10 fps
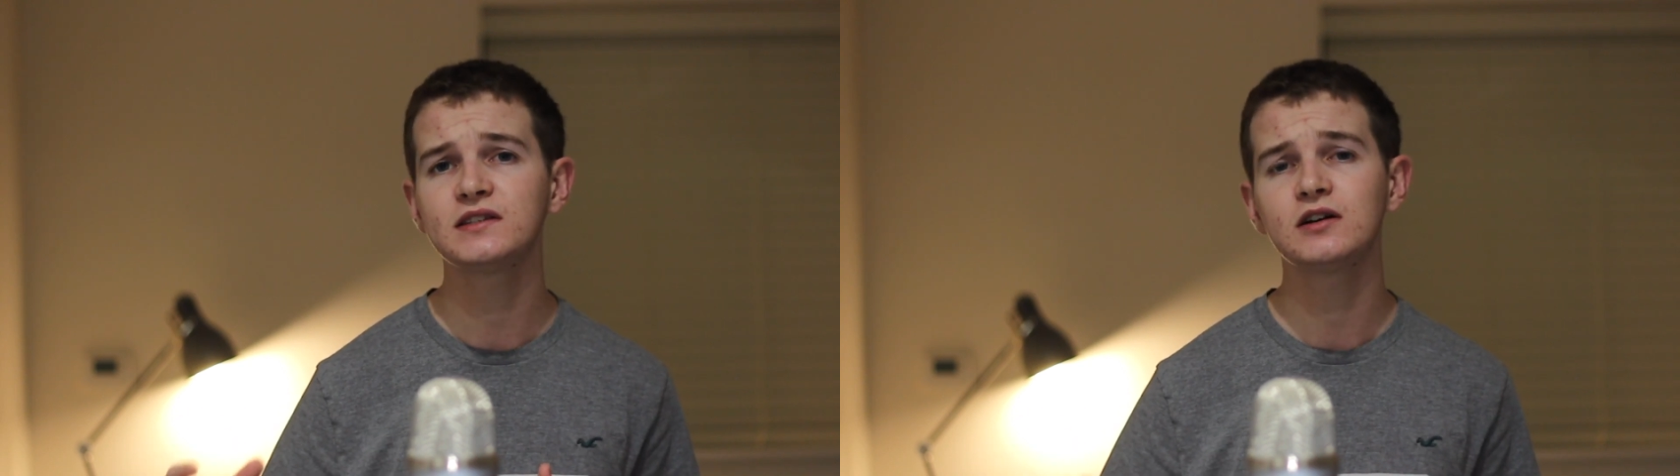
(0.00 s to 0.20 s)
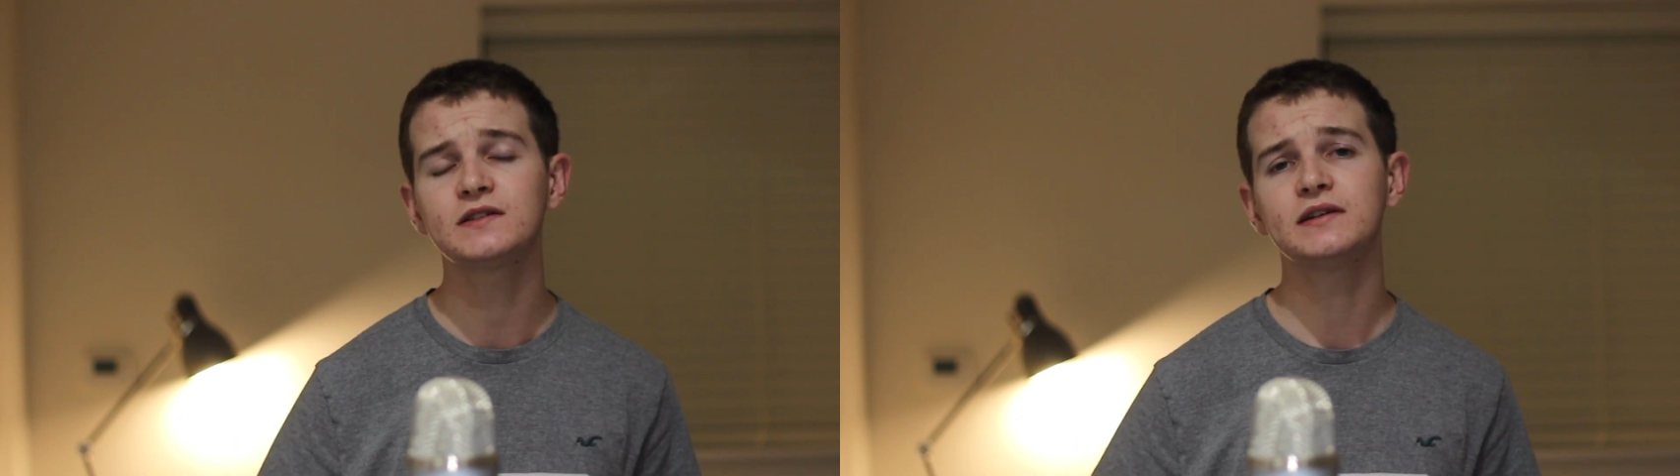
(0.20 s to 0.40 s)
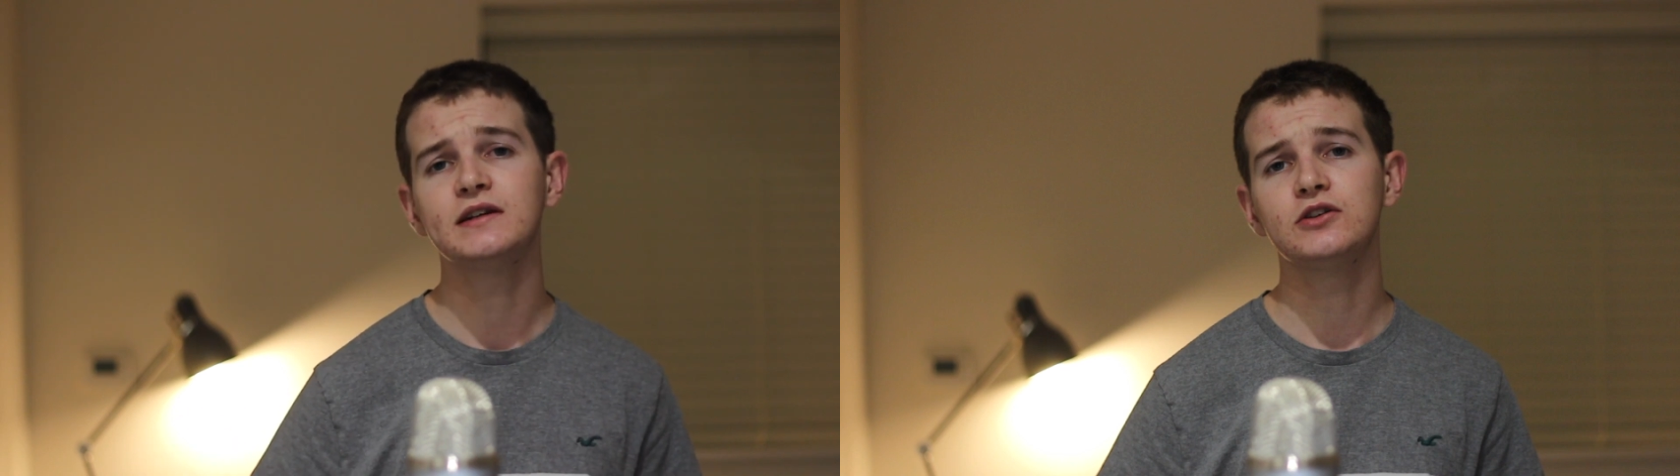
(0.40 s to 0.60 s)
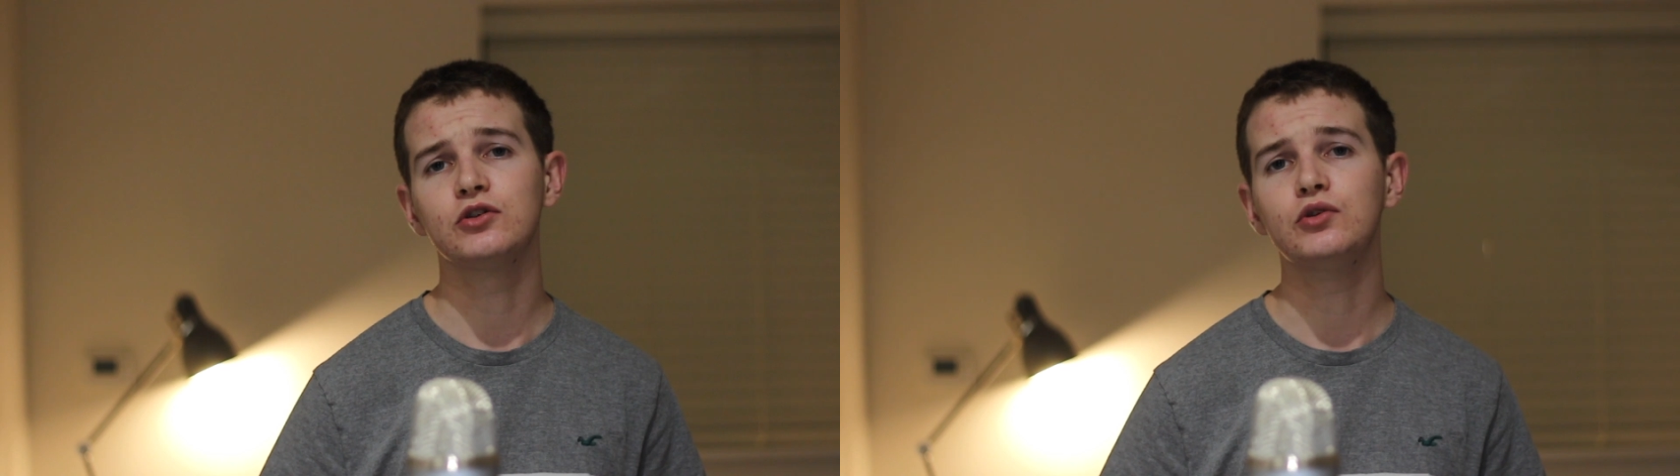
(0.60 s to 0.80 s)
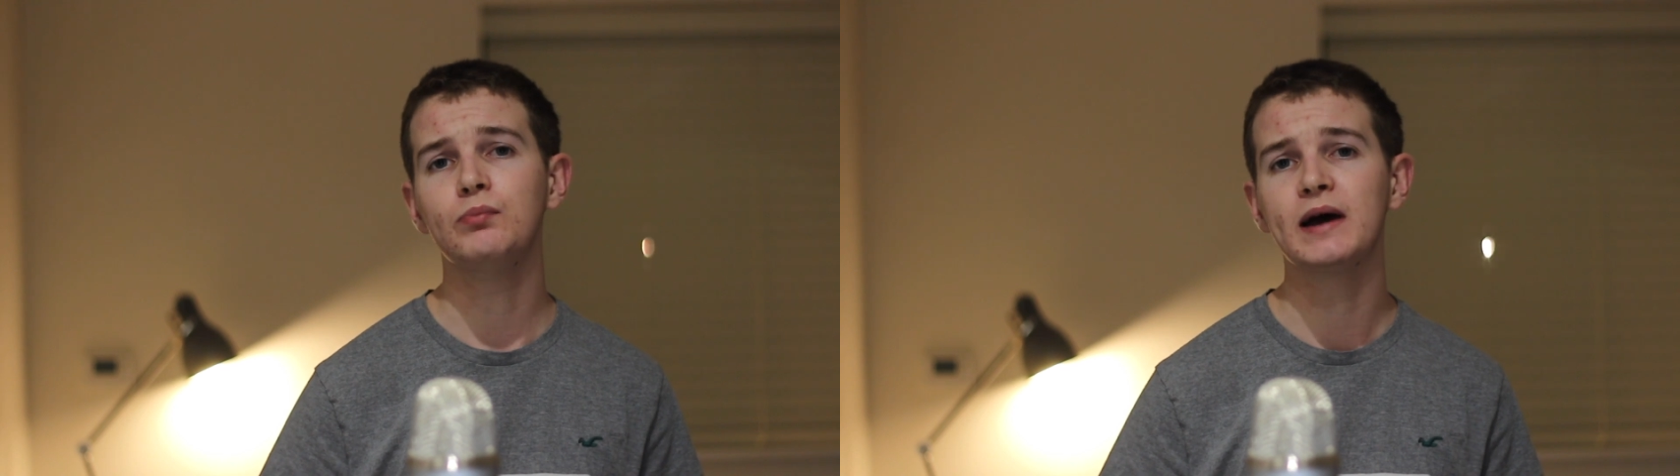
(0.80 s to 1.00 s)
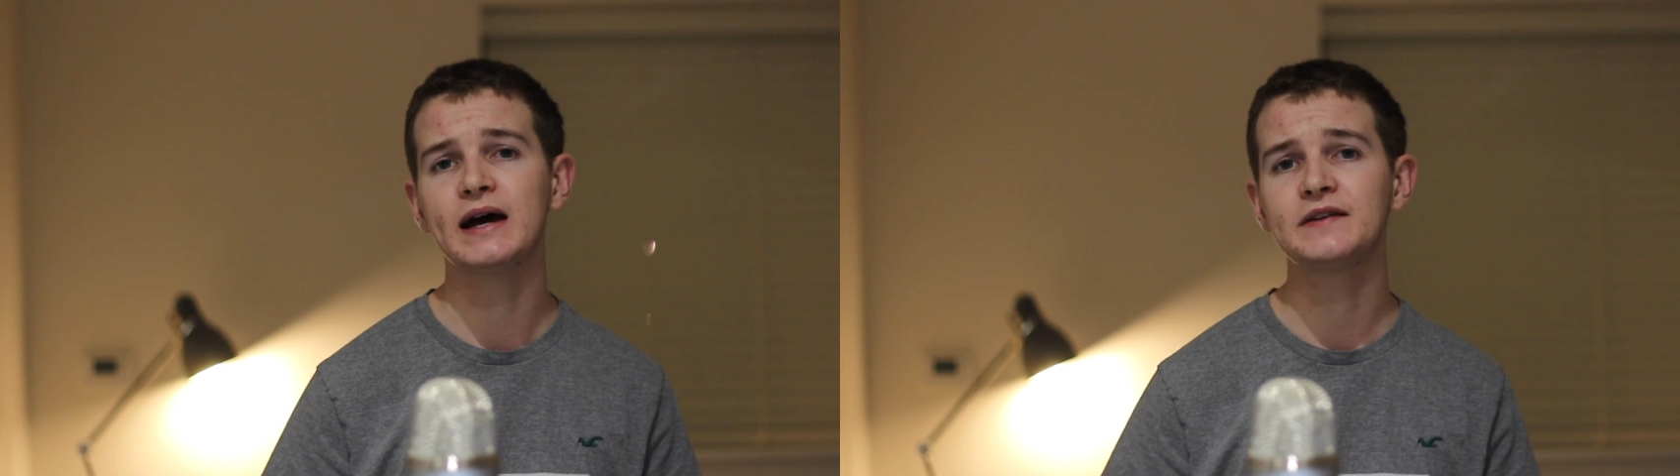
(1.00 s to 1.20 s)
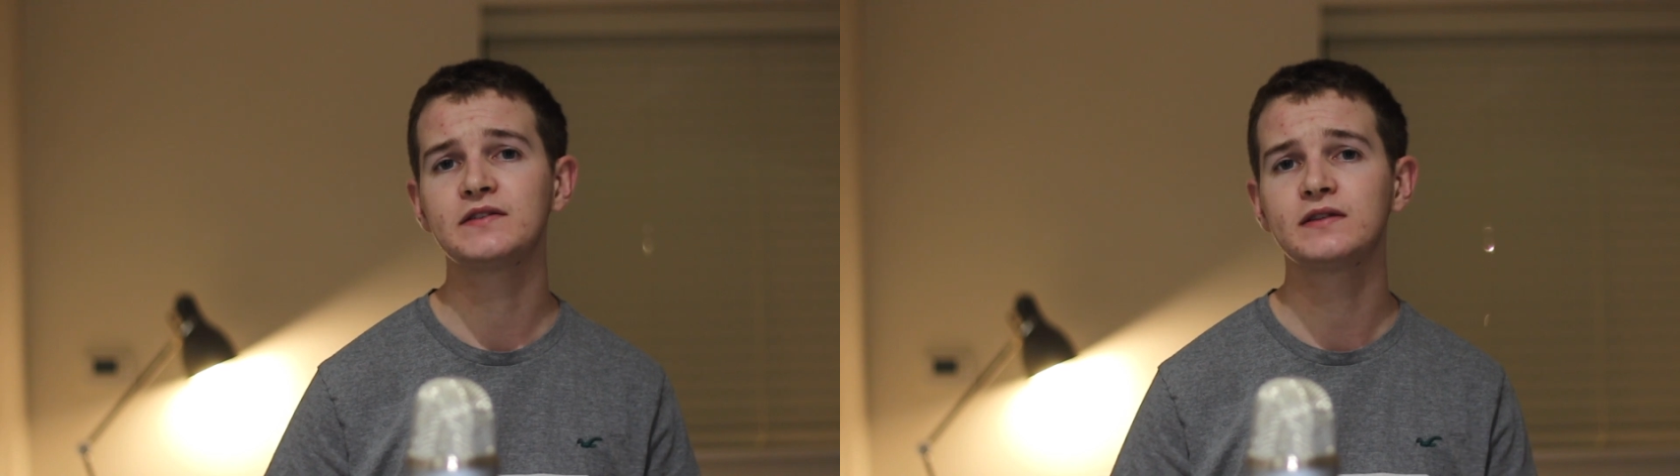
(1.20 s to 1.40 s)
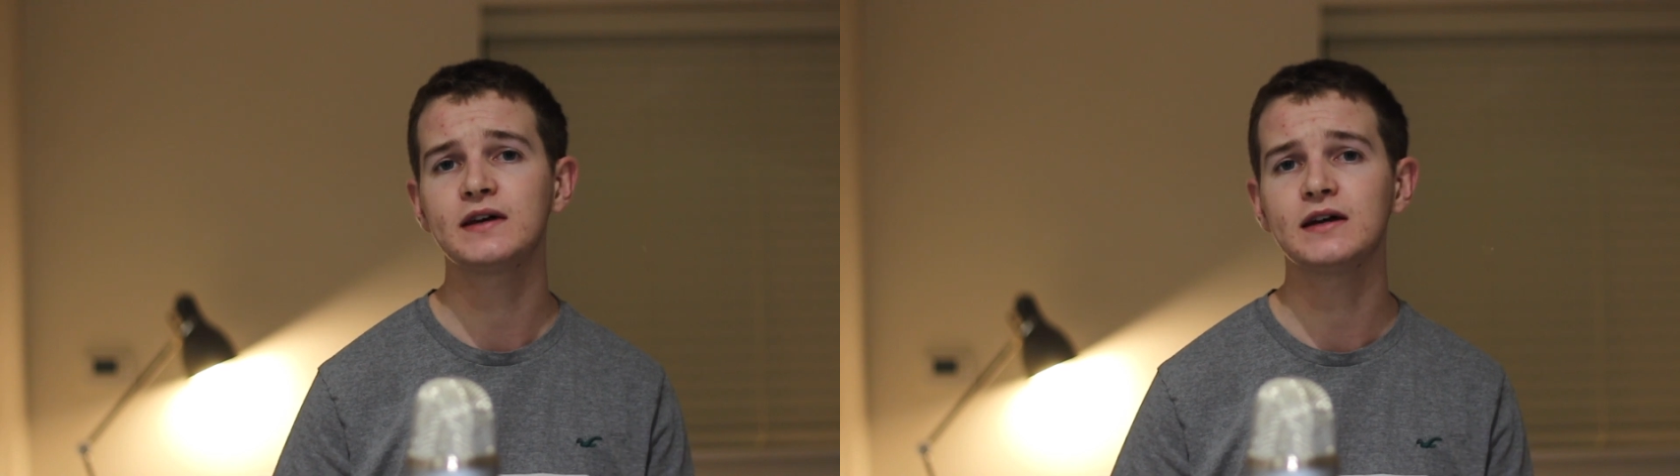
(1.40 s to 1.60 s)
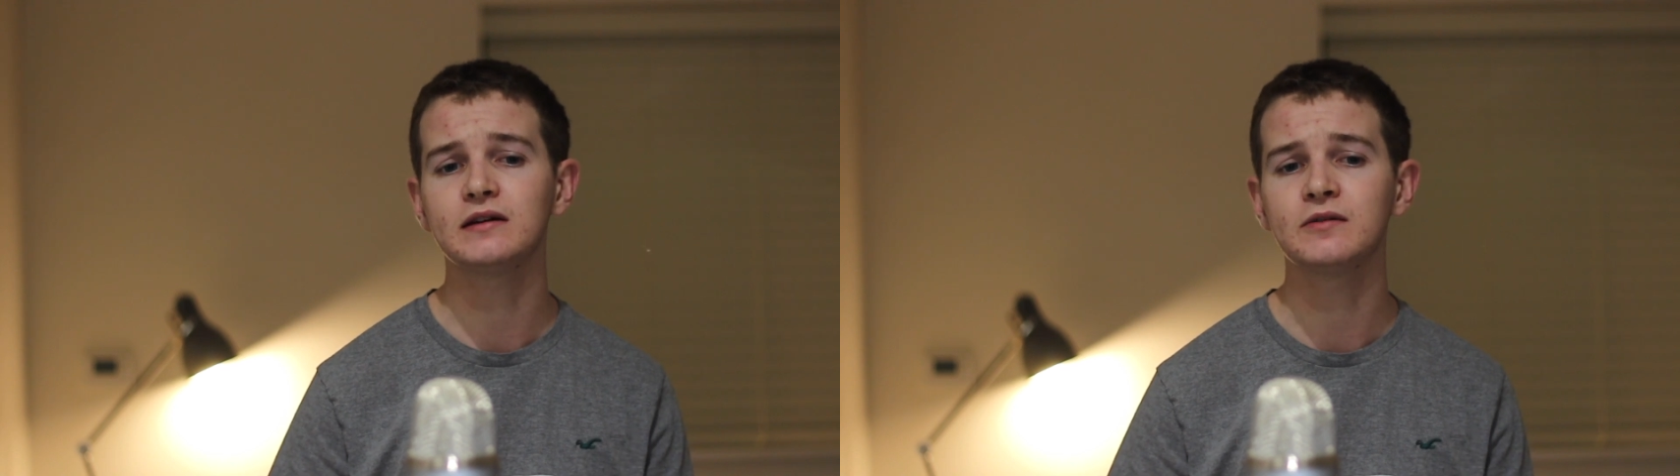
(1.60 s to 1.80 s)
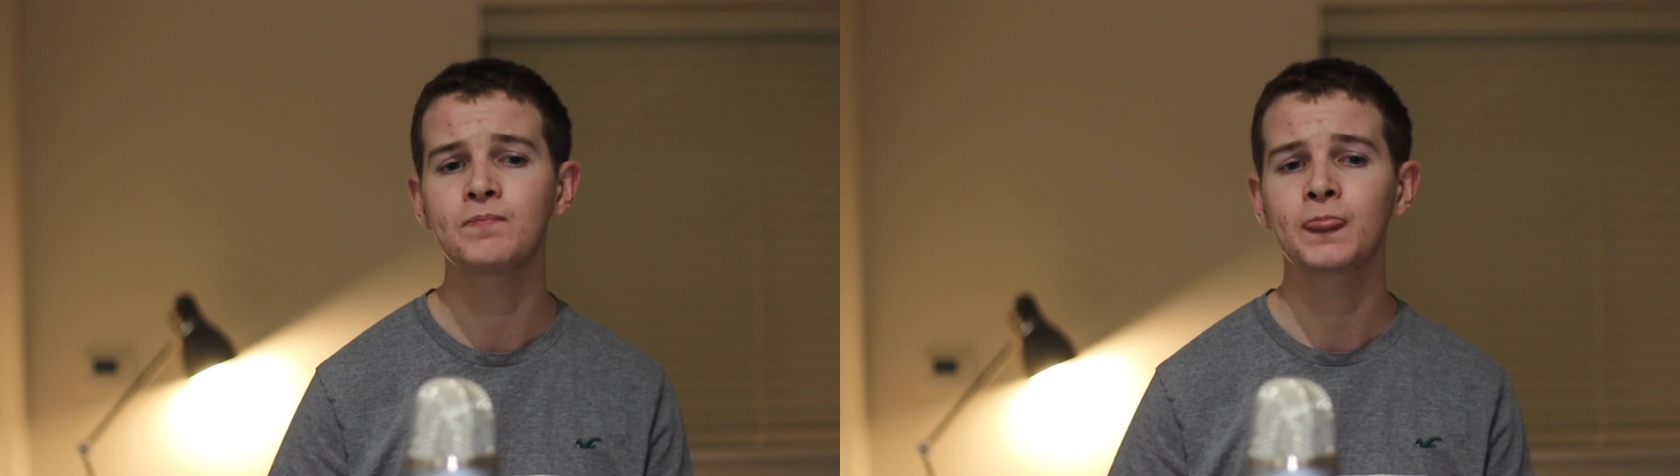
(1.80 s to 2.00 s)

certainly no bad thing.